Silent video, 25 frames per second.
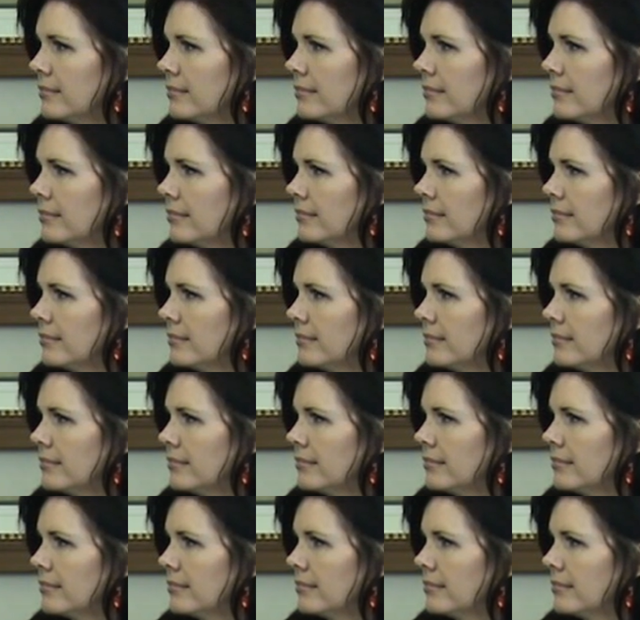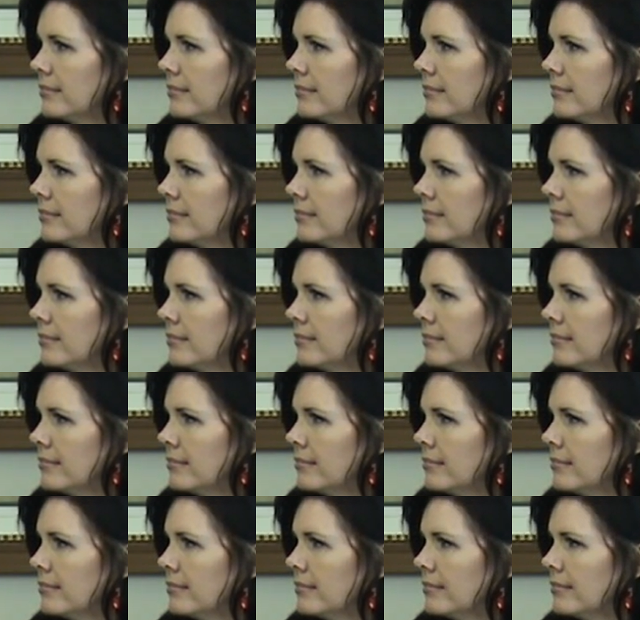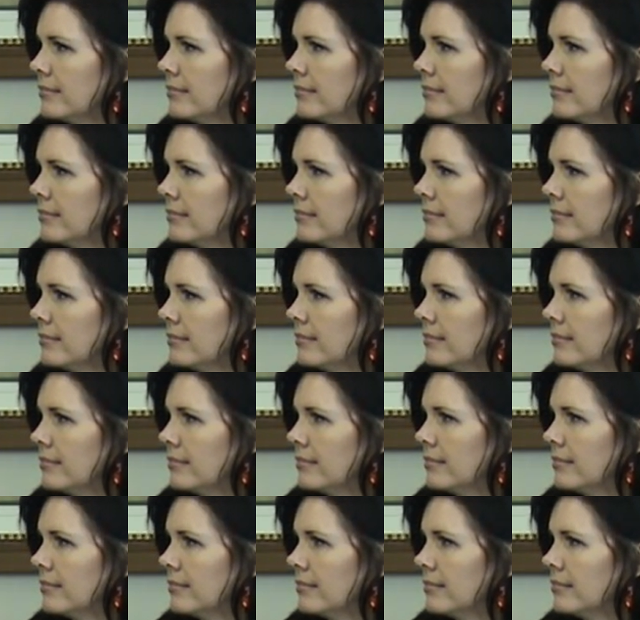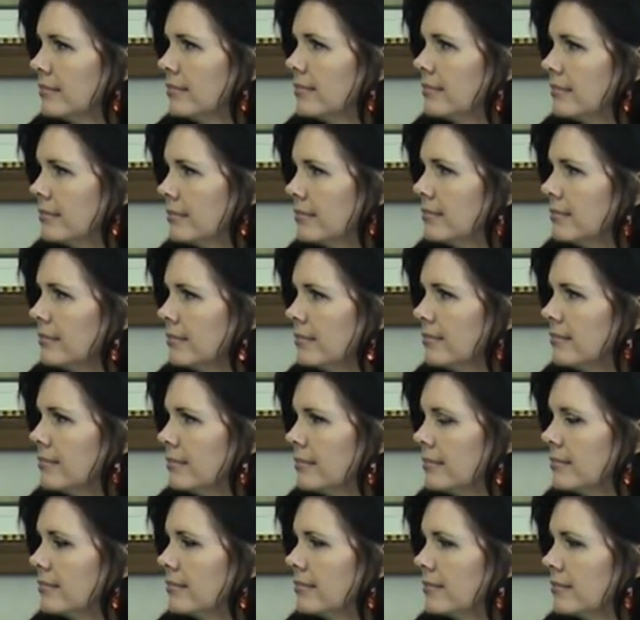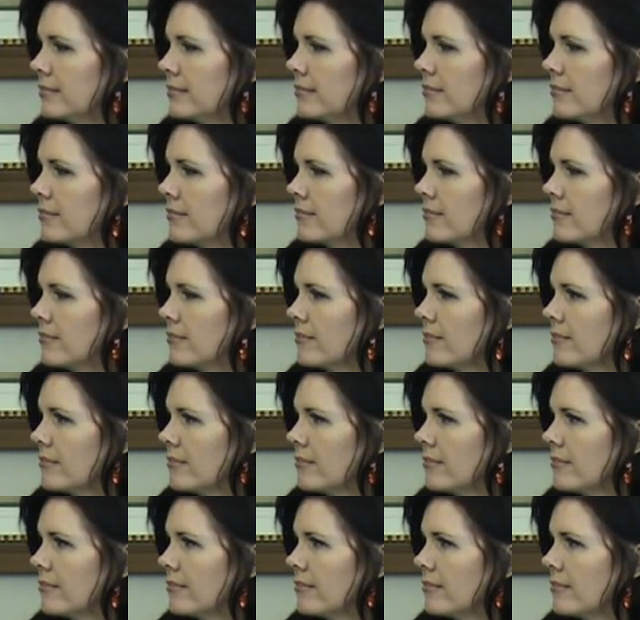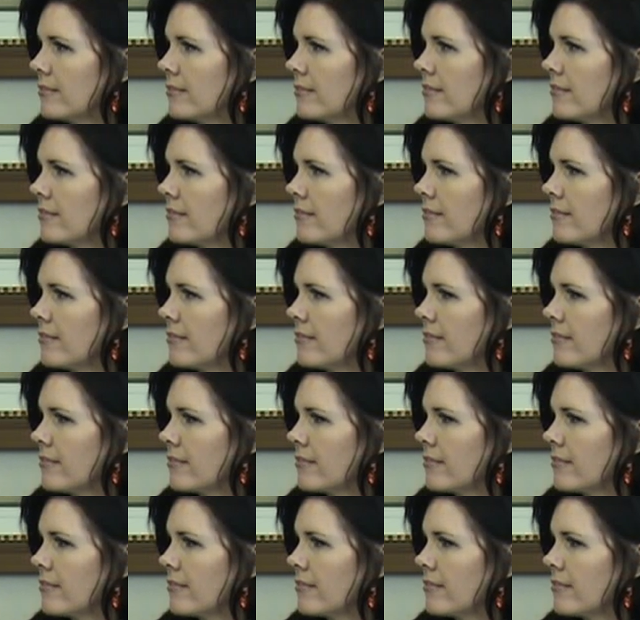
The person shown says nothing.